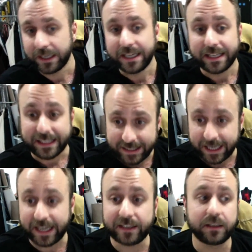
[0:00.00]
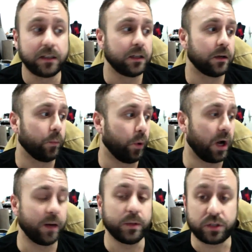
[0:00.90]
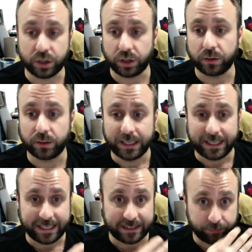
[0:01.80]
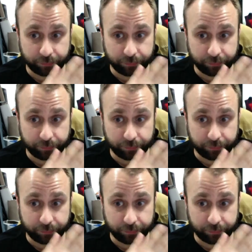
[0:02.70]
Then what I would do is